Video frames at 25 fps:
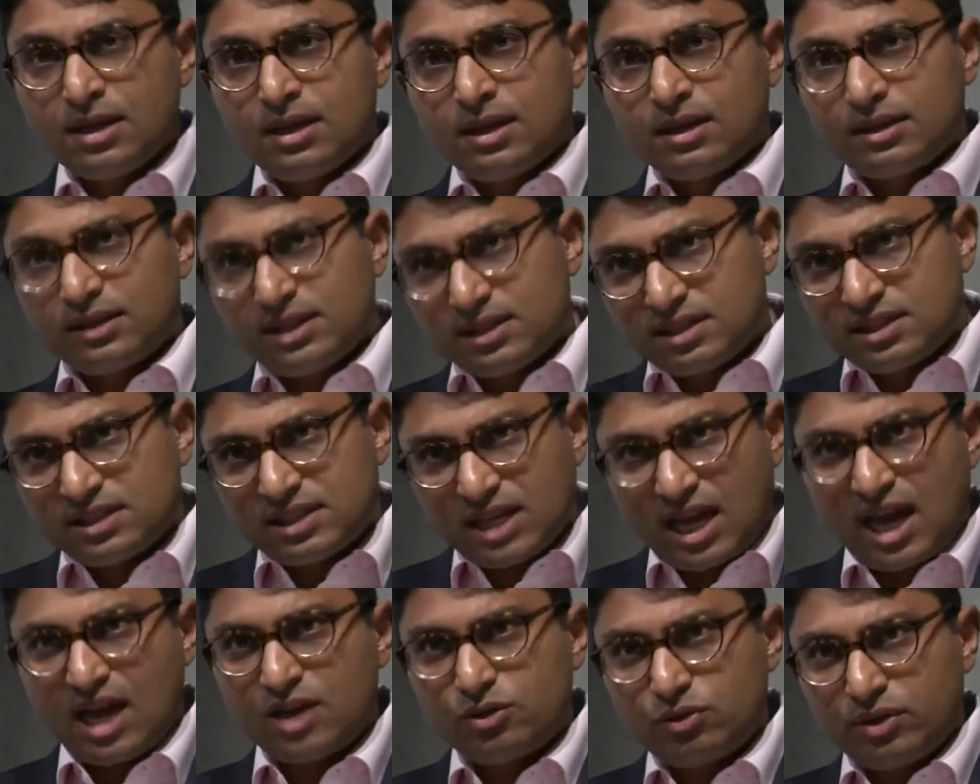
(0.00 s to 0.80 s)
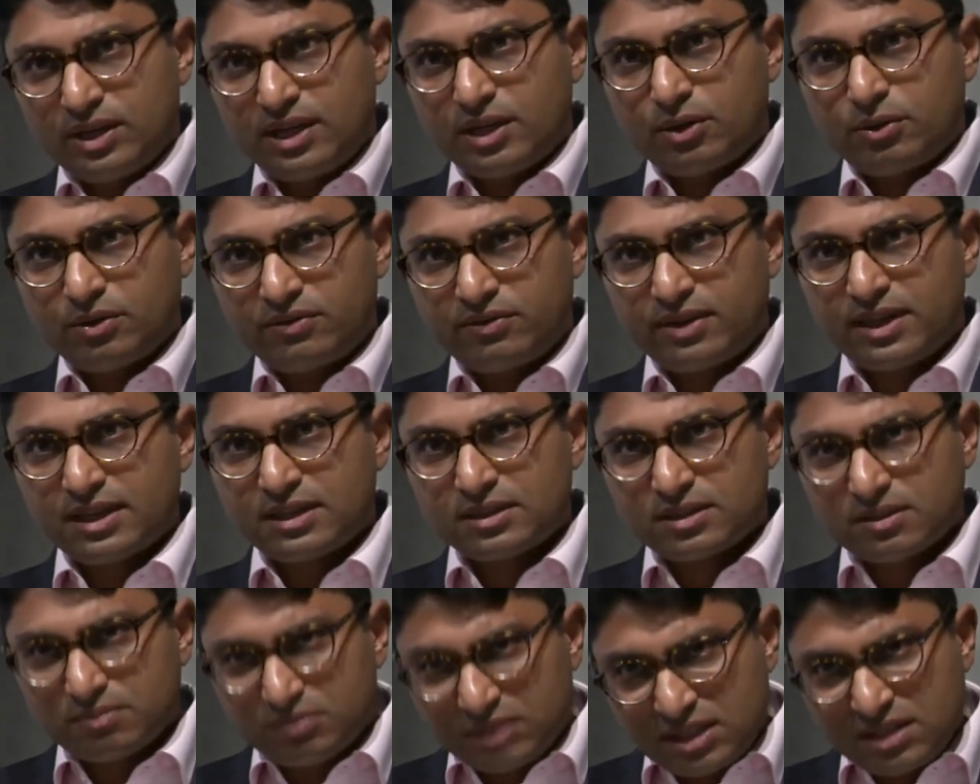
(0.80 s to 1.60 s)
This is a 100-year
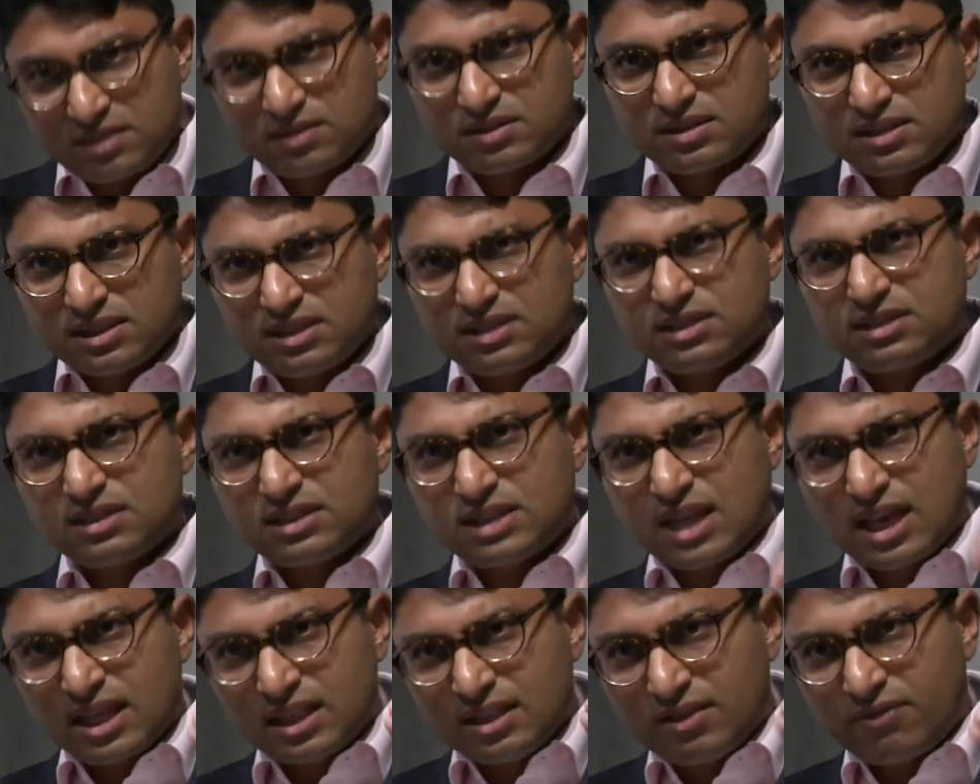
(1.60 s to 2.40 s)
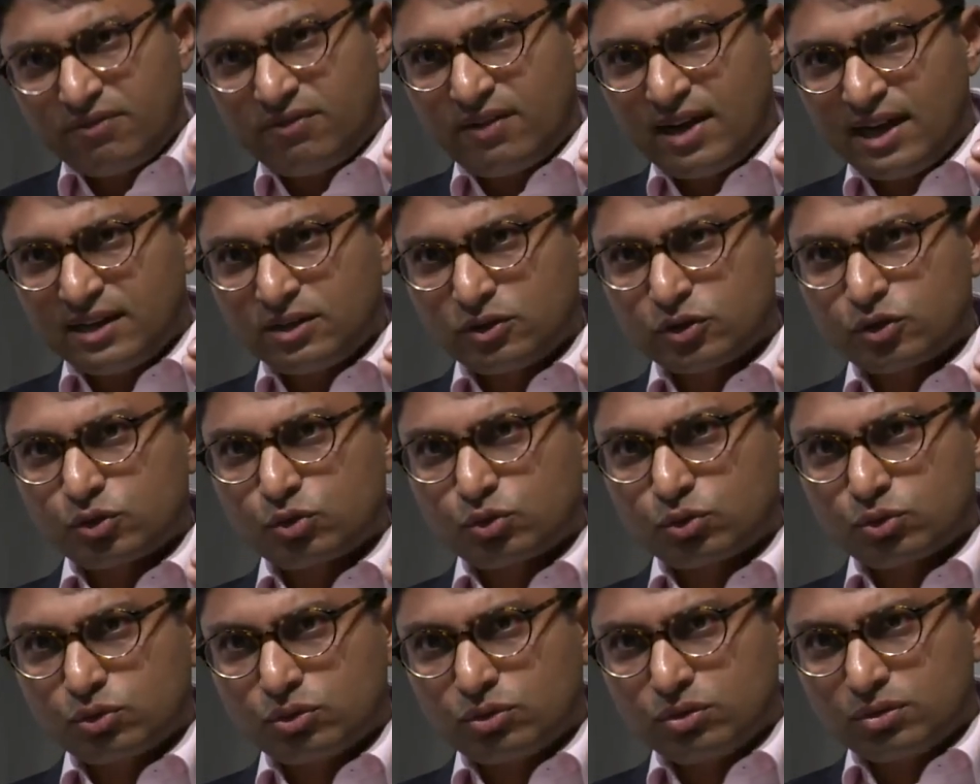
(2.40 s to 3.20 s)
event. This is the final
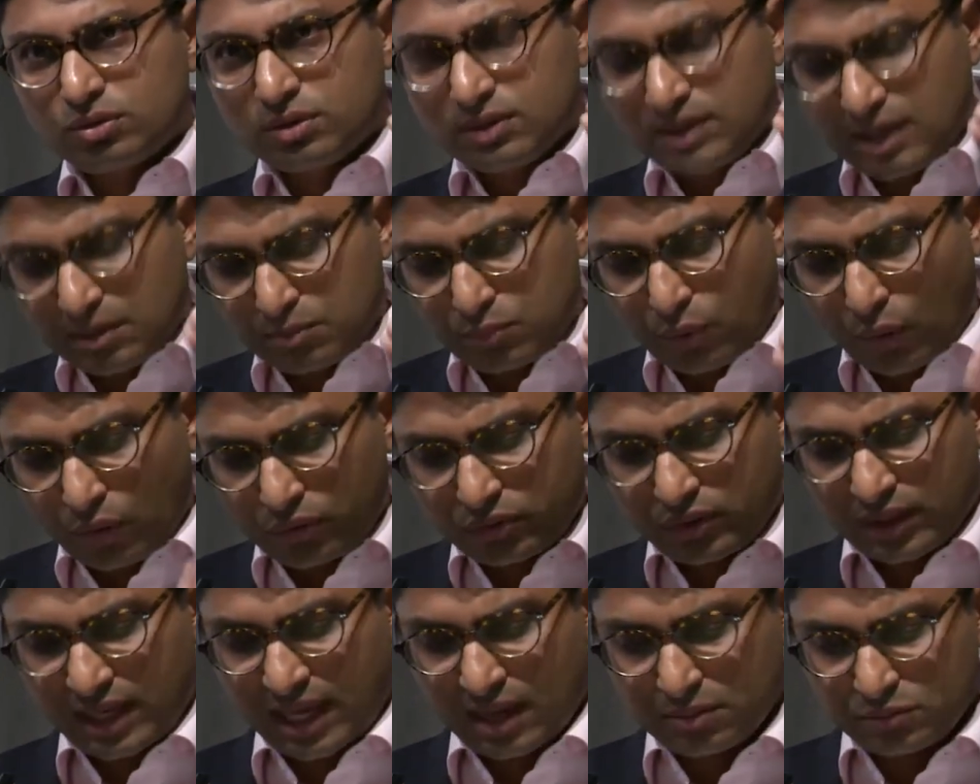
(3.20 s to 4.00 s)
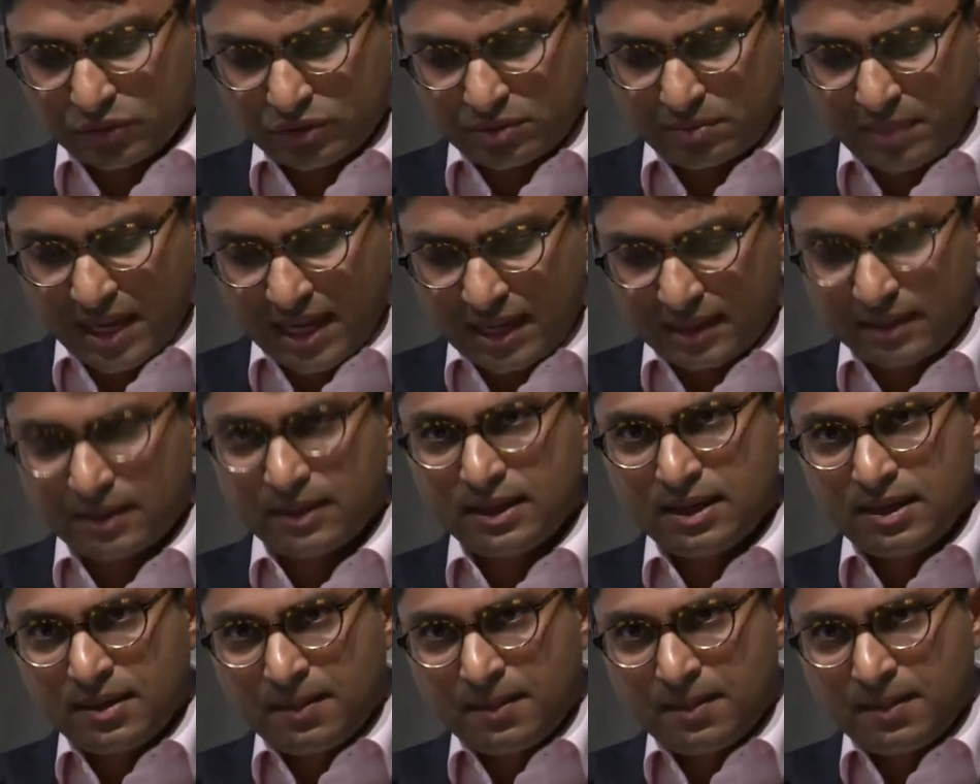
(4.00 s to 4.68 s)
straw that broke the camel's back.